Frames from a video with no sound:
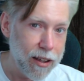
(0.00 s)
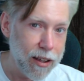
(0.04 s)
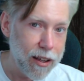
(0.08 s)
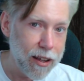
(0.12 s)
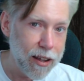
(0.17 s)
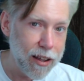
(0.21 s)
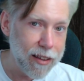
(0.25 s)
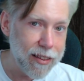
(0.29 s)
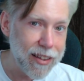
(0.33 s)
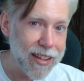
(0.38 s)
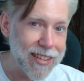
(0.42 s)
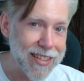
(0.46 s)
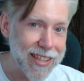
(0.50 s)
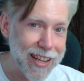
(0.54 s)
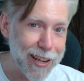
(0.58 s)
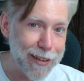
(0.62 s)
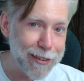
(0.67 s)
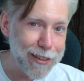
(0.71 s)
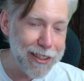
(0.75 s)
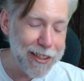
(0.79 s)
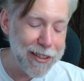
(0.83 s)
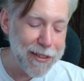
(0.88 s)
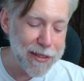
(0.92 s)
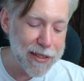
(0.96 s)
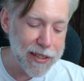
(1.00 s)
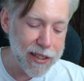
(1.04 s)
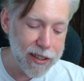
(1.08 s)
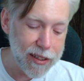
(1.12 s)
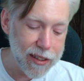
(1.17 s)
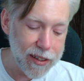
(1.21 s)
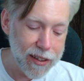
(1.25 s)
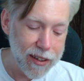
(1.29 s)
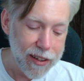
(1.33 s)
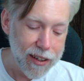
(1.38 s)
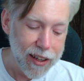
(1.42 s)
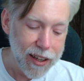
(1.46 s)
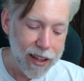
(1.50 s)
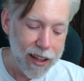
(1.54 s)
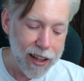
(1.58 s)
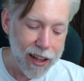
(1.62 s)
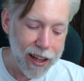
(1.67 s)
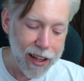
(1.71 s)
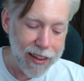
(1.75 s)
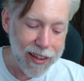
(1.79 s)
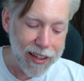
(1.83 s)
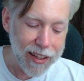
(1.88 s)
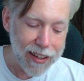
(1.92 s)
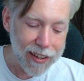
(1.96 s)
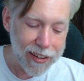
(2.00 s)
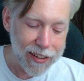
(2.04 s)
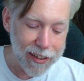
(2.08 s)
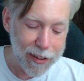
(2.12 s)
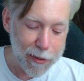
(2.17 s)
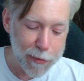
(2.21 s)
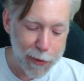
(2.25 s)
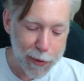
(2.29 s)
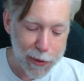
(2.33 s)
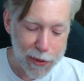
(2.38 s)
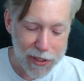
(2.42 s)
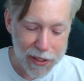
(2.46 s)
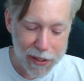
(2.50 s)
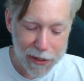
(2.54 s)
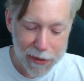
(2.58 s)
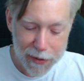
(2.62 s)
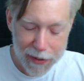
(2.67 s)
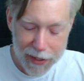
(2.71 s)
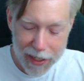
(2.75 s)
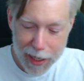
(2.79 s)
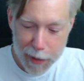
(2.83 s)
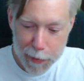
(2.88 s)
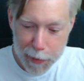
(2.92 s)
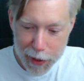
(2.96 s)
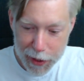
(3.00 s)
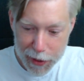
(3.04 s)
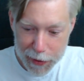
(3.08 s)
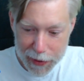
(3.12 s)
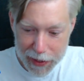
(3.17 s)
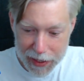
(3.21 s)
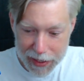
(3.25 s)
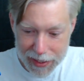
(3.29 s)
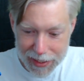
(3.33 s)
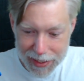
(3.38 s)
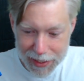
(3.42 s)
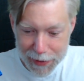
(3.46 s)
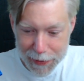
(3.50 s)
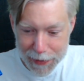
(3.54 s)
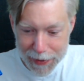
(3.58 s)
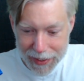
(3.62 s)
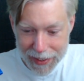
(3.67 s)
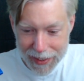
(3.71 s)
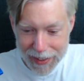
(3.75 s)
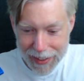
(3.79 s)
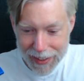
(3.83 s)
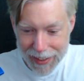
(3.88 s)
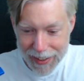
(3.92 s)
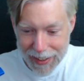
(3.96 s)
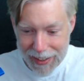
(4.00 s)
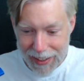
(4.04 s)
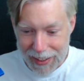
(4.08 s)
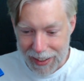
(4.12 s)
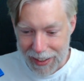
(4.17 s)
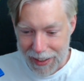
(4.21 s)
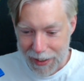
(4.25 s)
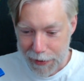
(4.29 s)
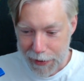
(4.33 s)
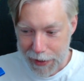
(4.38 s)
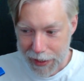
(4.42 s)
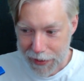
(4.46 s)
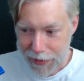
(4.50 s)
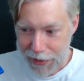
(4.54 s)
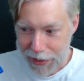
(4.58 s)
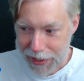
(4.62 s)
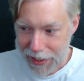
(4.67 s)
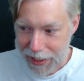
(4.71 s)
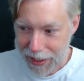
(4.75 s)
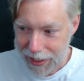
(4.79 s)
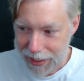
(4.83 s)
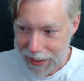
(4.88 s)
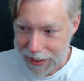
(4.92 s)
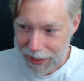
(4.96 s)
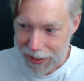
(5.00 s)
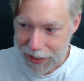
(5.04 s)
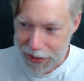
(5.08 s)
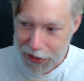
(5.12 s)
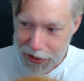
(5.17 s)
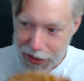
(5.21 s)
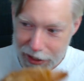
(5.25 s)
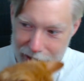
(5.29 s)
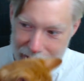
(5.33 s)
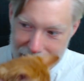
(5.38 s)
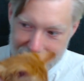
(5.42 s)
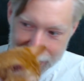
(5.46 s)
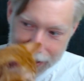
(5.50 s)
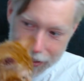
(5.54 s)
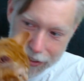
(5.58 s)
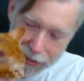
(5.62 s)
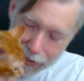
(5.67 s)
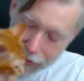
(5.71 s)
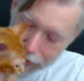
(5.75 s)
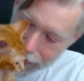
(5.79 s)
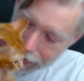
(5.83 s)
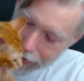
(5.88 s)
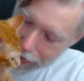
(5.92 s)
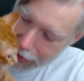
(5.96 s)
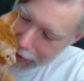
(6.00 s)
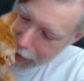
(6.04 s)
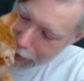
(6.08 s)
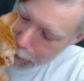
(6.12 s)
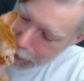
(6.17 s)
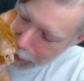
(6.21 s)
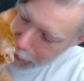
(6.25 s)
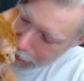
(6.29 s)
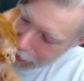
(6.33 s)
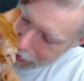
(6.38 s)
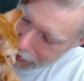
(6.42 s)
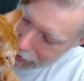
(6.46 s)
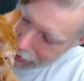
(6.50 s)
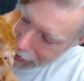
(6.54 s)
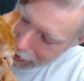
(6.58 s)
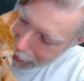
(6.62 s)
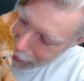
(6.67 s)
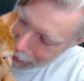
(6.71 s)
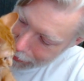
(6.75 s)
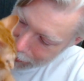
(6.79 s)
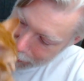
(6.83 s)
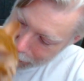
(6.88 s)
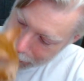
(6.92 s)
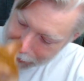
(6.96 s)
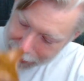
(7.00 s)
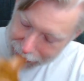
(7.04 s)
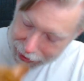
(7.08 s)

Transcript: and that's how you use it. And that also, hey Po, how you doing? We have the ginger kitten come over to say hello.